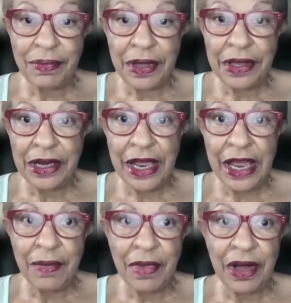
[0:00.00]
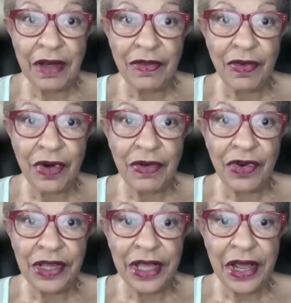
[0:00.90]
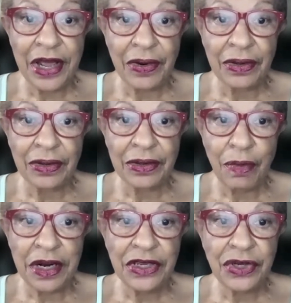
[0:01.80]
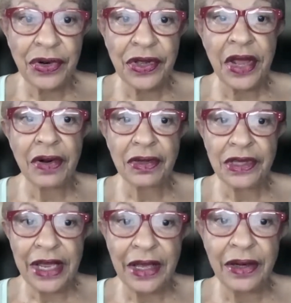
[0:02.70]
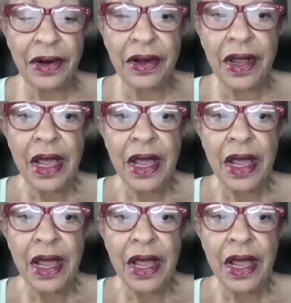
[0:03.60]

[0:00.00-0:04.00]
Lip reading: by the name of Reverend Carol, or Minister Carol Taylor.